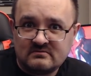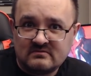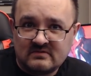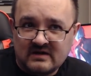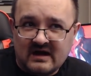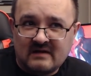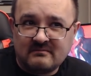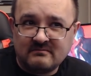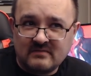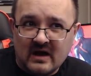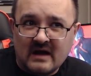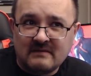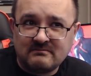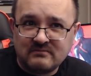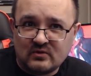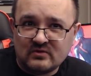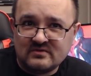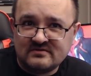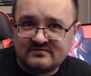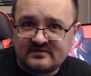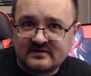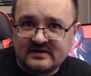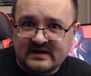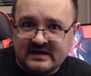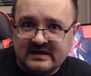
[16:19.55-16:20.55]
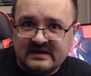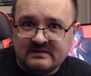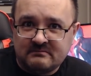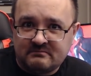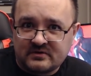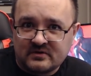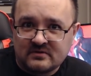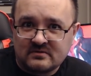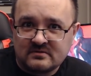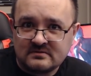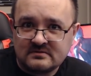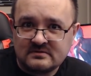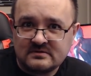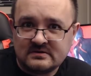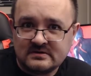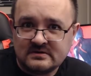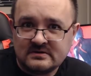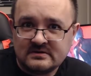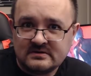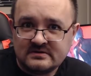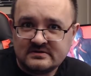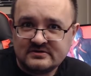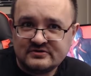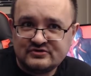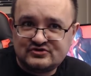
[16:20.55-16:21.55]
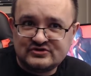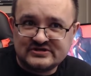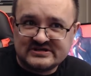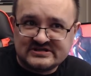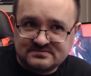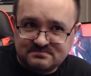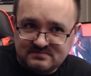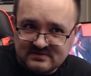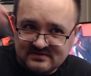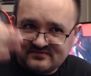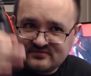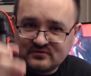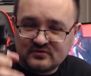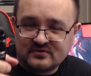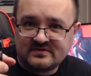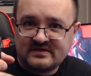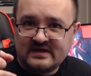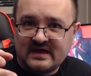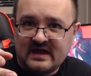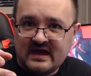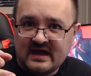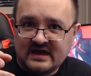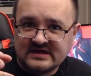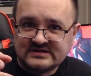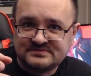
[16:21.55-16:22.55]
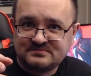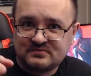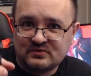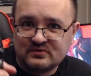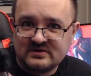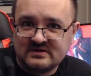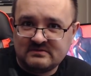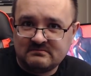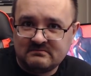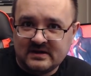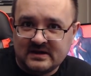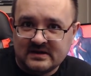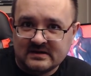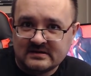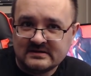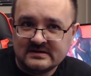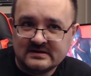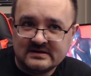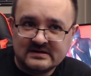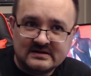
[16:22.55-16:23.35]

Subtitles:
I'm going for April, just before the expo in May.